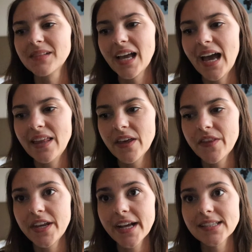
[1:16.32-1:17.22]
And then
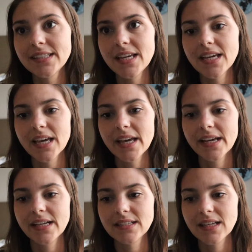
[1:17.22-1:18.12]
the next thing
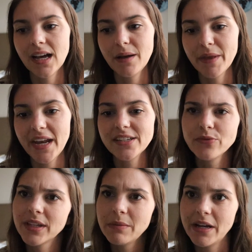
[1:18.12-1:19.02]
is that I didn't
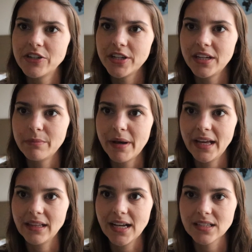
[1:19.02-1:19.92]
really mention in
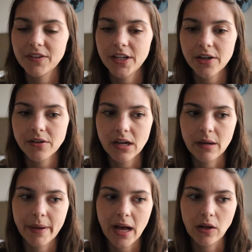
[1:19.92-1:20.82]
my last video
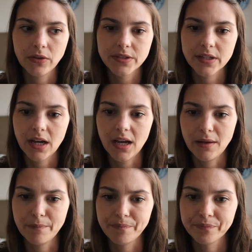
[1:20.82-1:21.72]
about
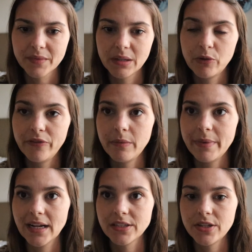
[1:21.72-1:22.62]
moving
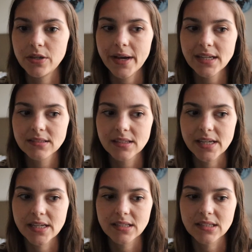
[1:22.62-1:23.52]
back to the US
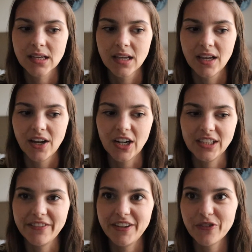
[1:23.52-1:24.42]
is our
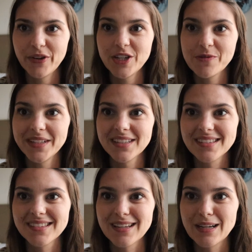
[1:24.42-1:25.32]
living
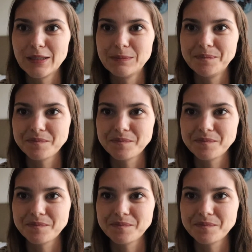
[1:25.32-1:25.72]
arrangements. So